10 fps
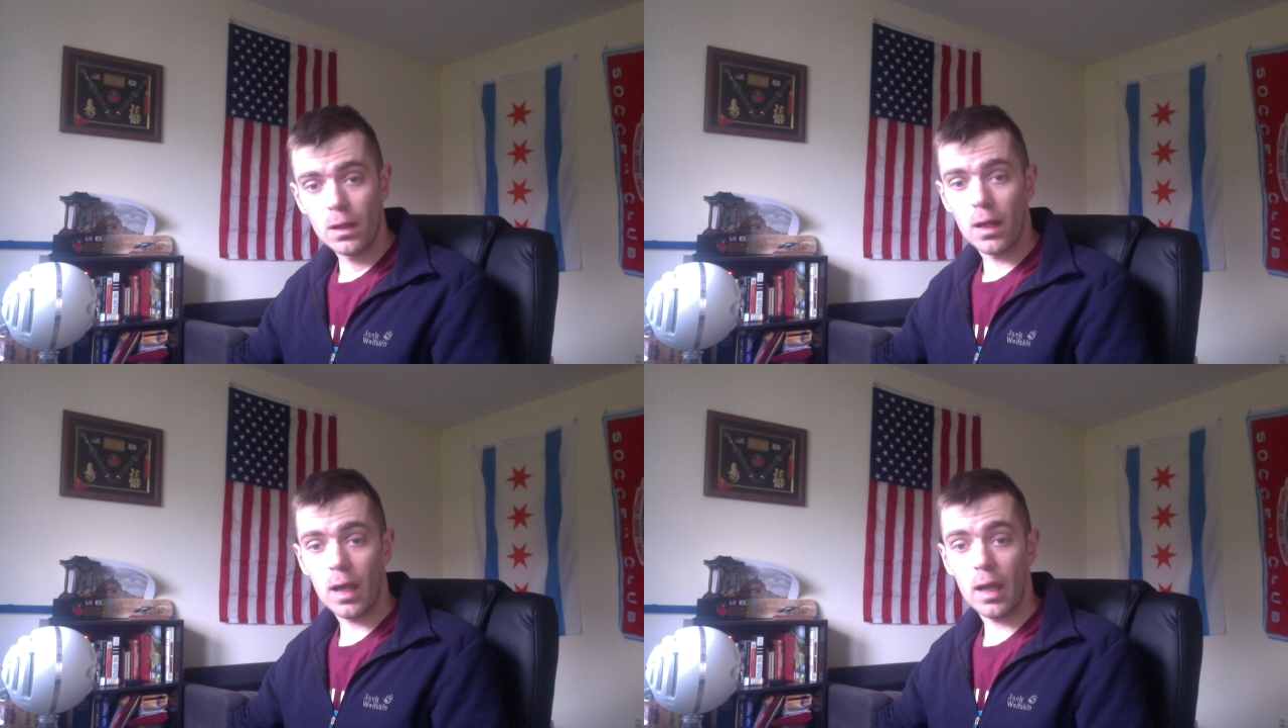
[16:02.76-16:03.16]

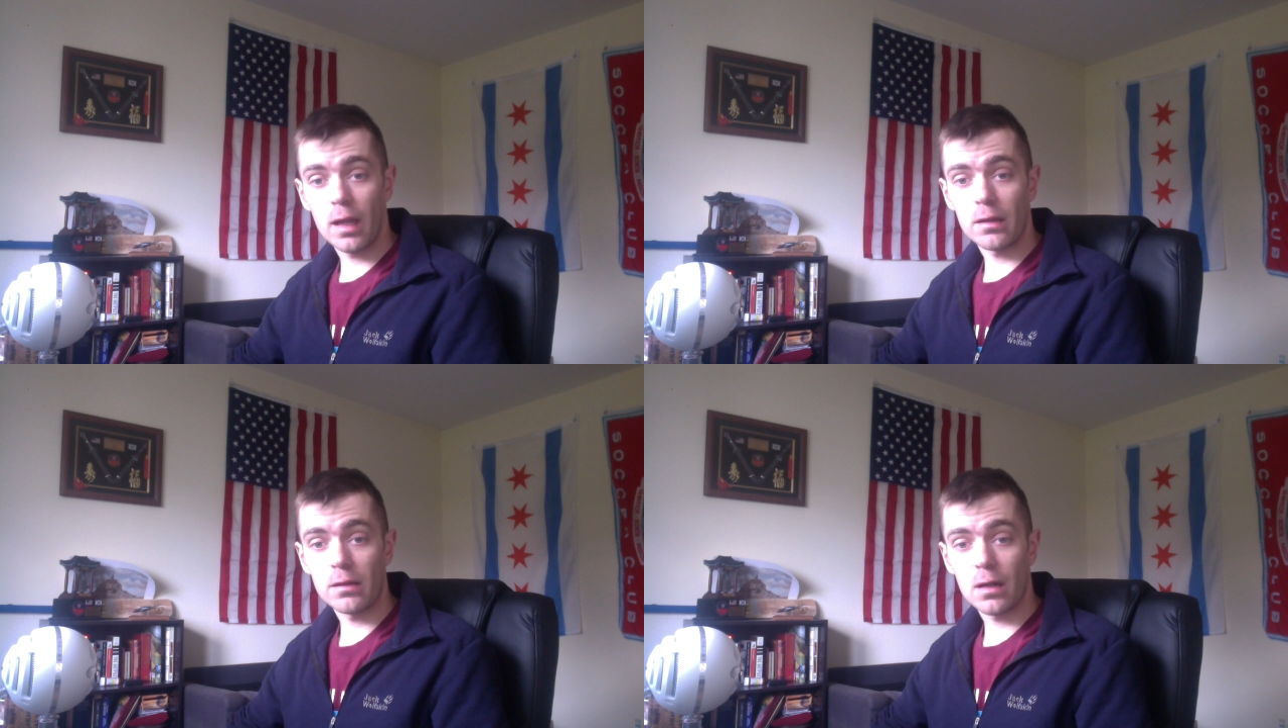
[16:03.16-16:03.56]

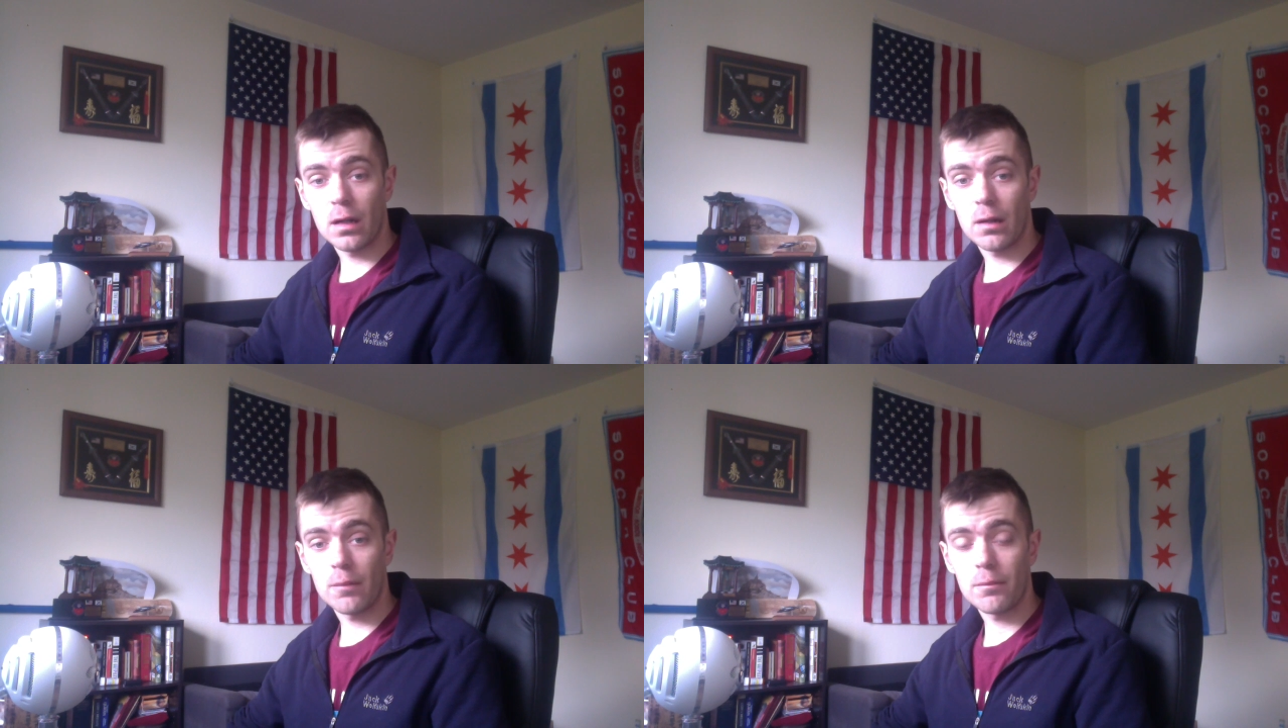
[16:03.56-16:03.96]
and
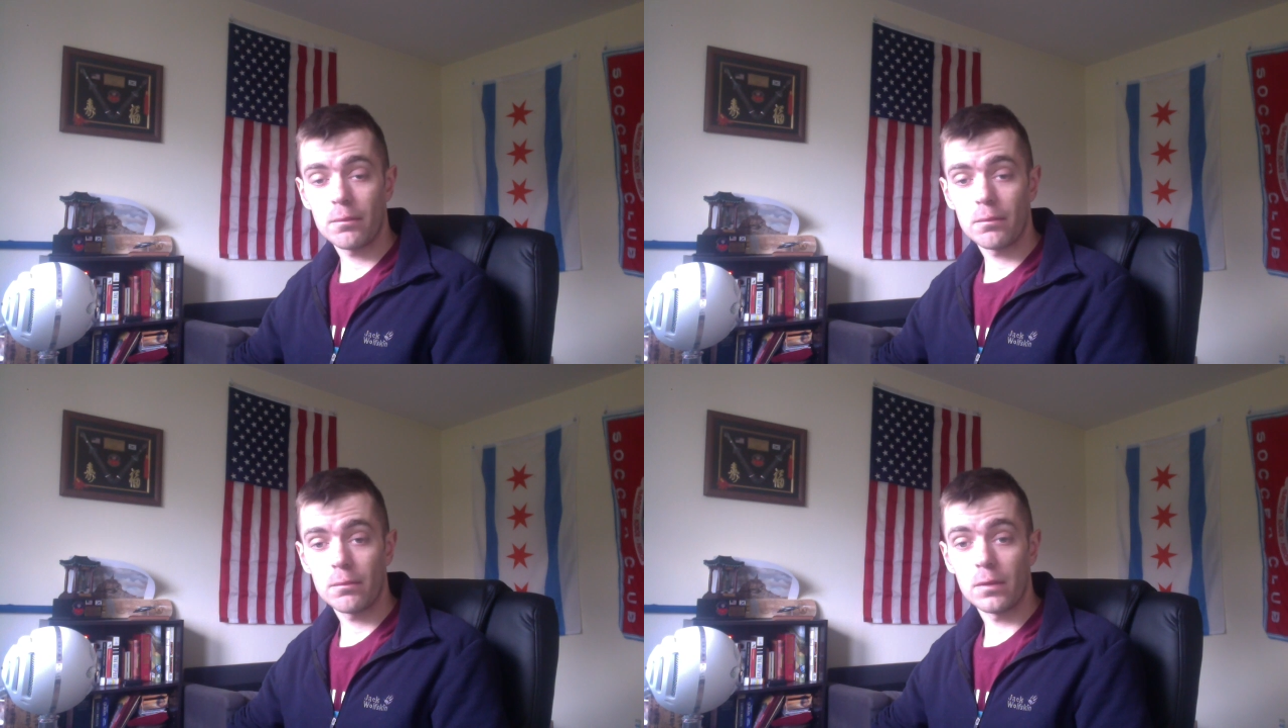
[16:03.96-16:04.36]

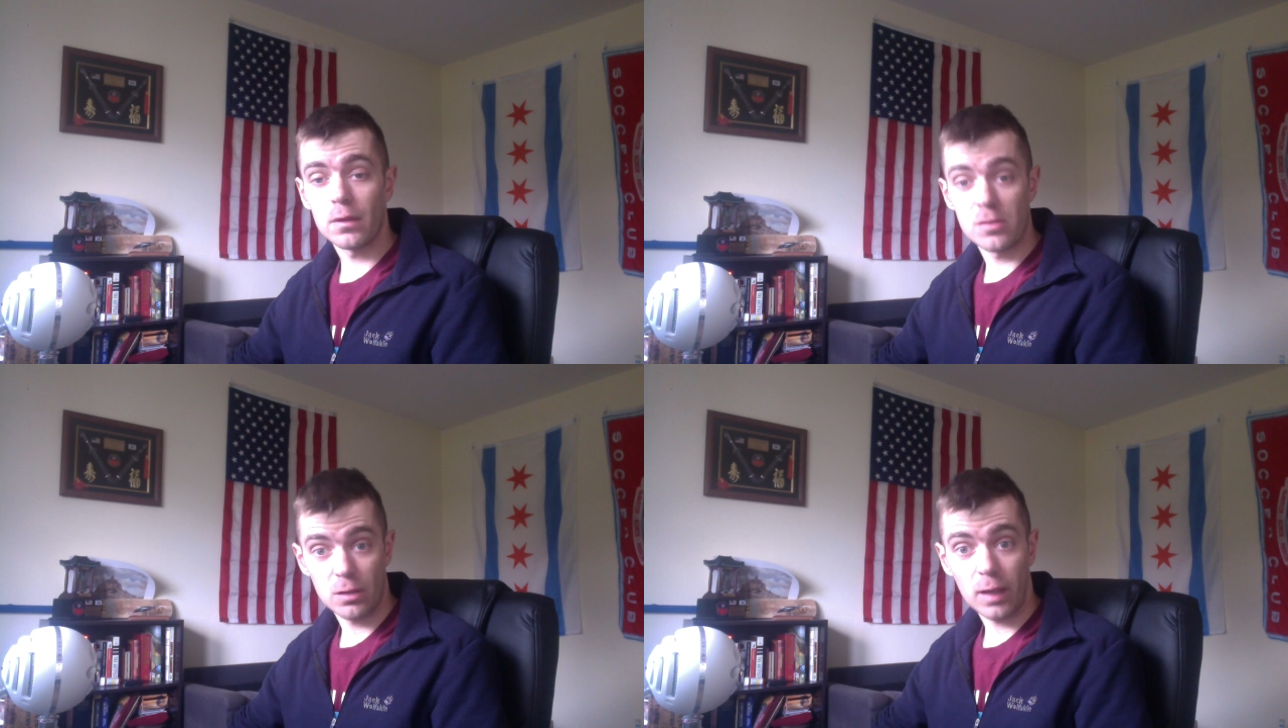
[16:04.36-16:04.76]

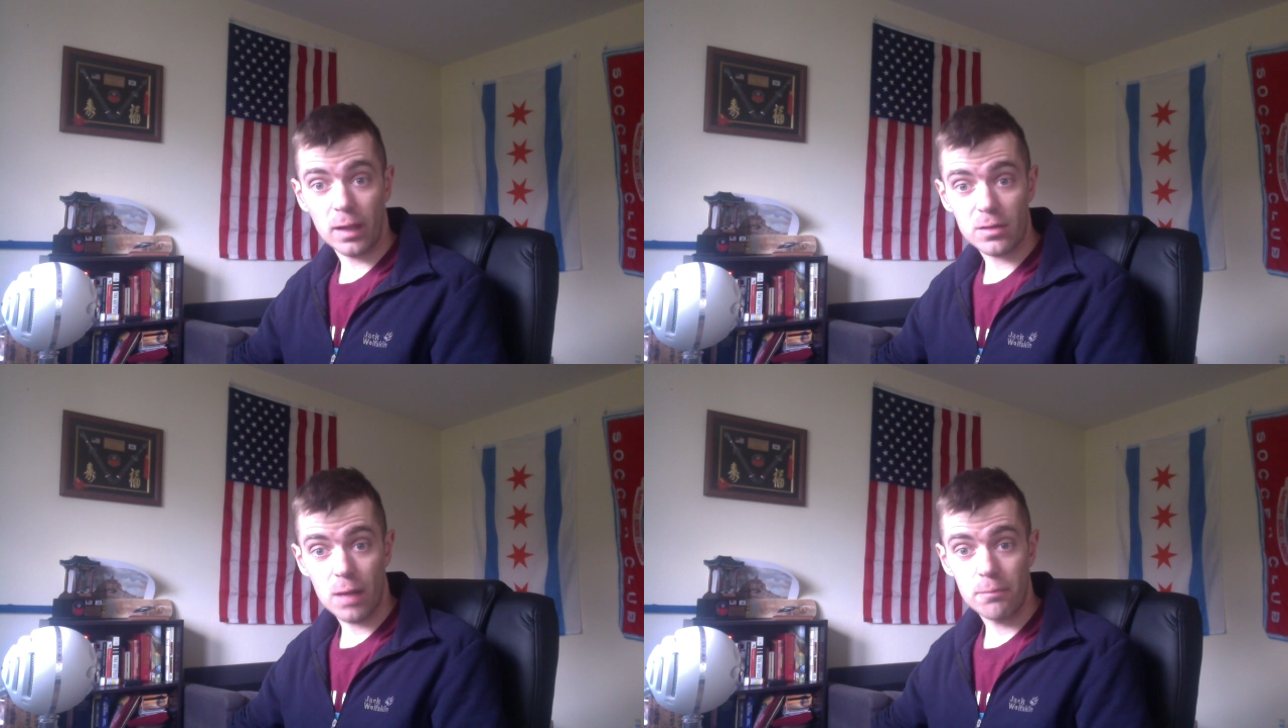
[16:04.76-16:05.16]
until
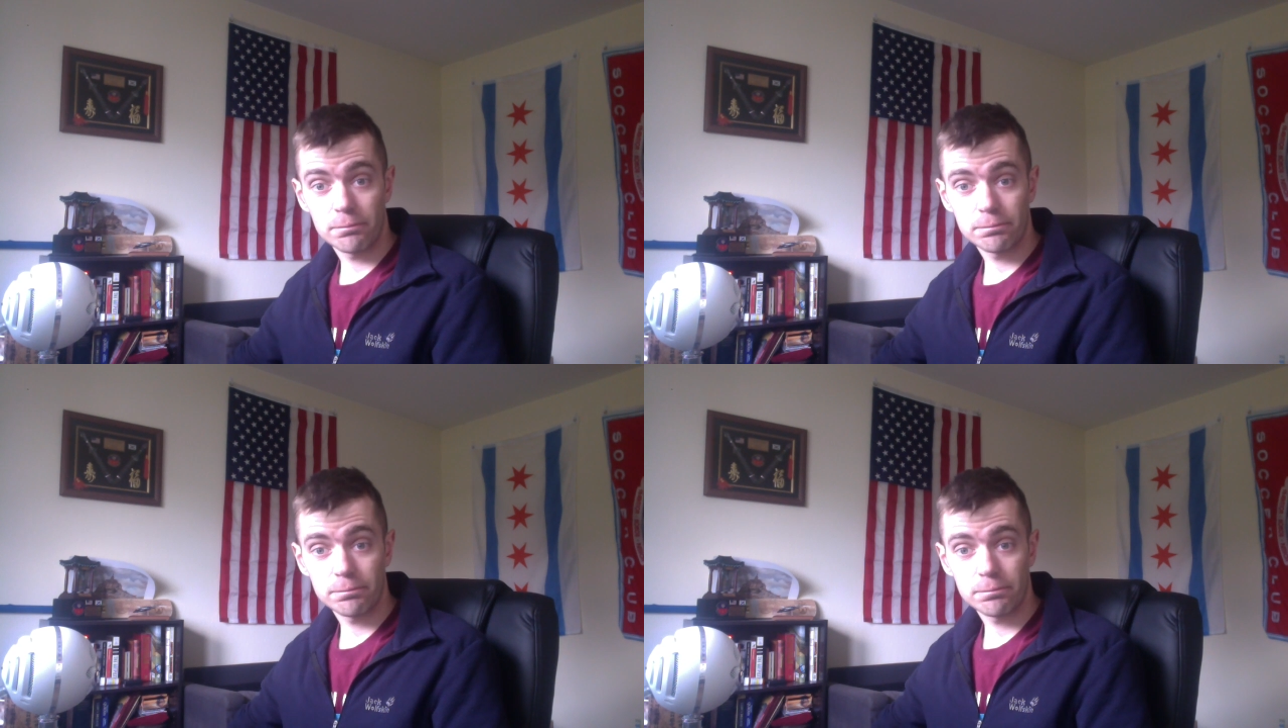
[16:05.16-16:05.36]
next time.